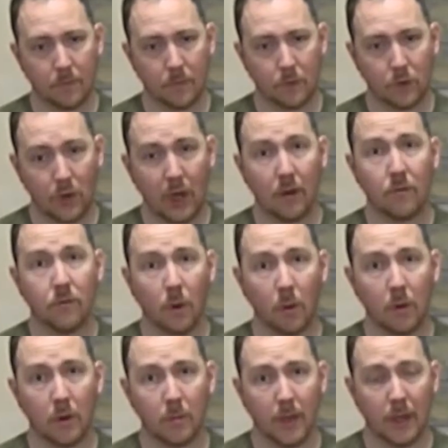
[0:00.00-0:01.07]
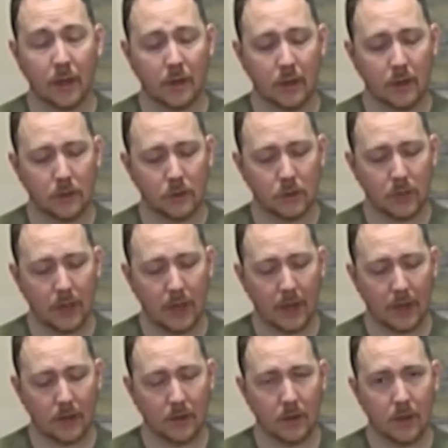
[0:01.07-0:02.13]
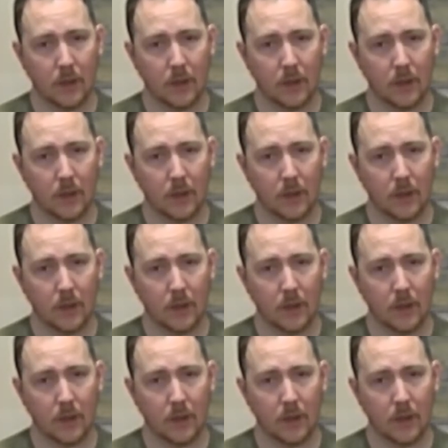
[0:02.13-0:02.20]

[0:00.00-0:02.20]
grenade forward a bit so that